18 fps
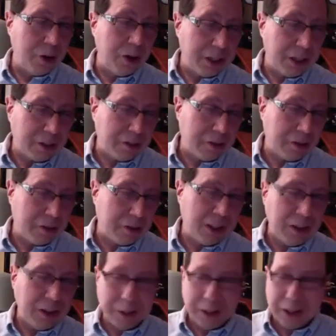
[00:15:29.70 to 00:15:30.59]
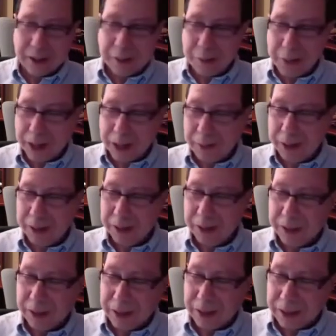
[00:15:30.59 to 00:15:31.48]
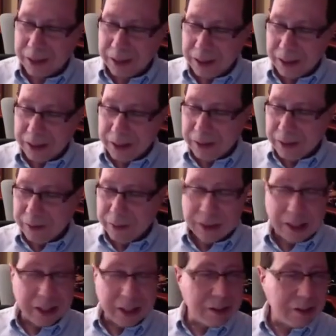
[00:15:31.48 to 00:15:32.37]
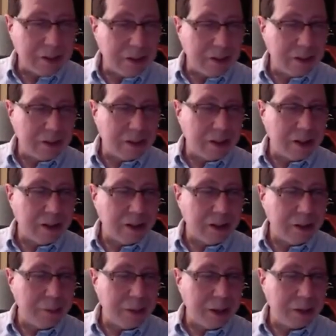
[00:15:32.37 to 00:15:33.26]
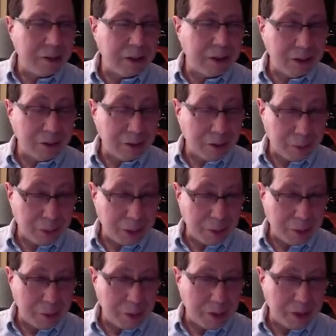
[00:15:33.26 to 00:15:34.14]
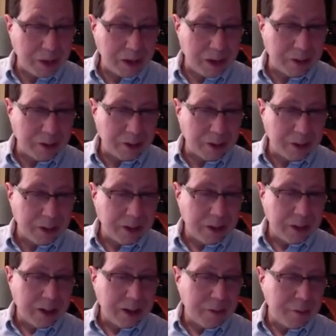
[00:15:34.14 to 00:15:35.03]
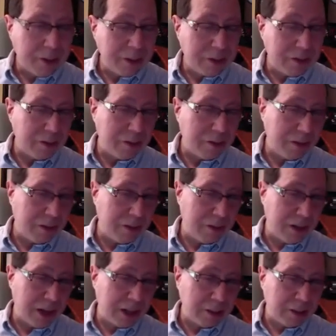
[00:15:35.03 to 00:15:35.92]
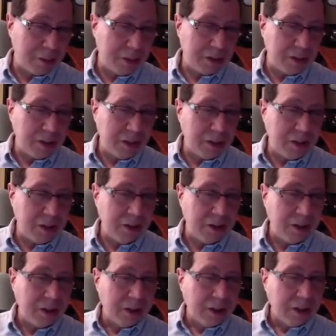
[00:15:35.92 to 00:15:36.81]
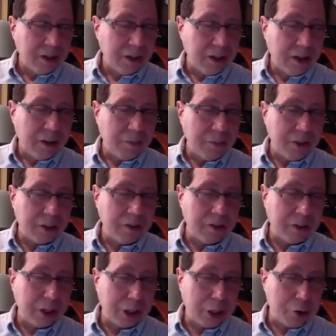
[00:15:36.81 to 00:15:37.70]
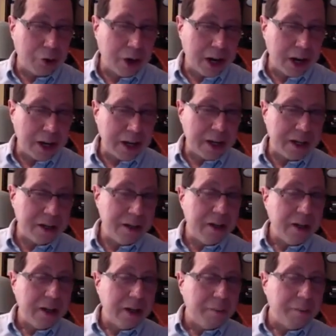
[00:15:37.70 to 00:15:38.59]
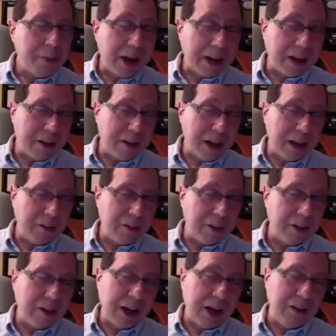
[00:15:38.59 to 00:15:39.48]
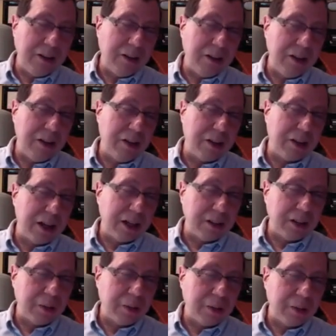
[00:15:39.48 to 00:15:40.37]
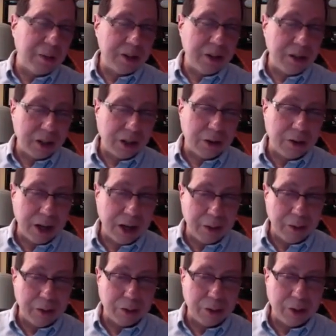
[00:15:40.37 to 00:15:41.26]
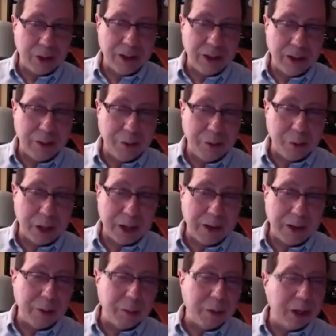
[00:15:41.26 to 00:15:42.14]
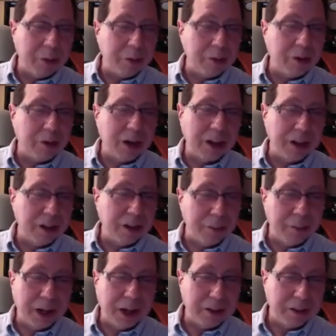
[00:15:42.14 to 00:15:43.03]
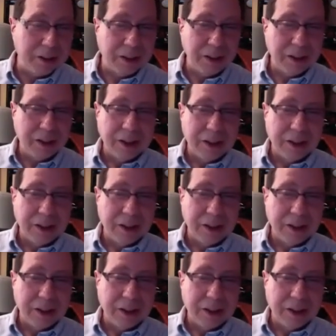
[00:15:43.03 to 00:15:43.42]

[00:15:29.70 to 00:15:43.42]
all history. I mean, that's my opinion, that this is the best looking supercomputer ever. This is the connection machine. This is the Cray. Back in 1990, the connection machine and the Cray was really what everybody was talking about.